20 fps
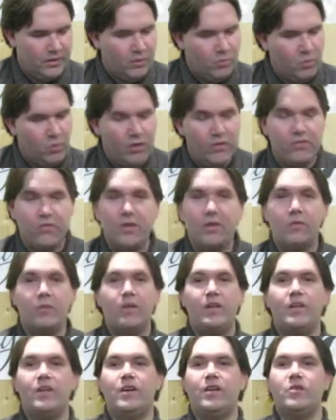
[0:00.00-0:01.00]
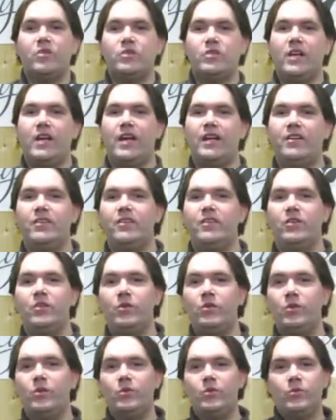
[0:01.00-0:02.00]
One thing we need to understand in the
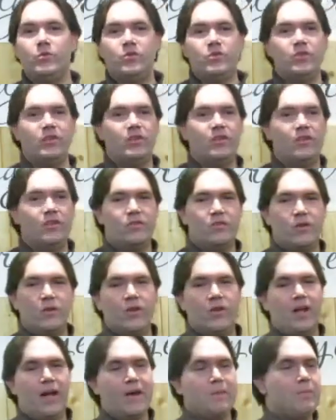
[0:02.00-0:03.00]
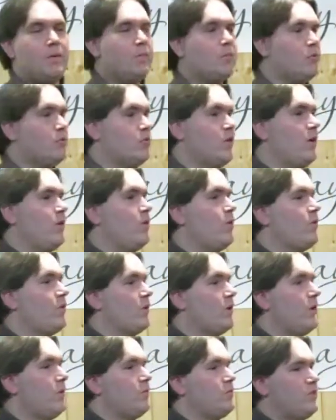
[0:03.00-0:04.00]
news is there a lot of people trying to
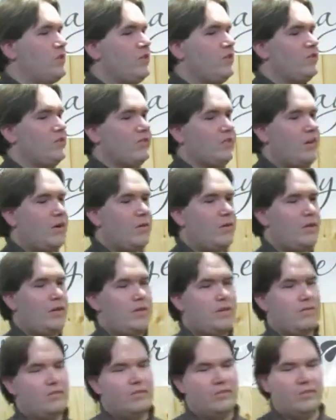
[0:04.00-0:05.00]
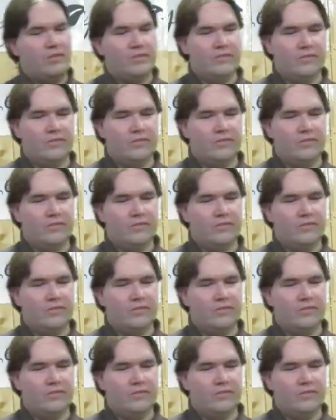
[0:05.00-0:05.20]
overcome Jesus nowadays?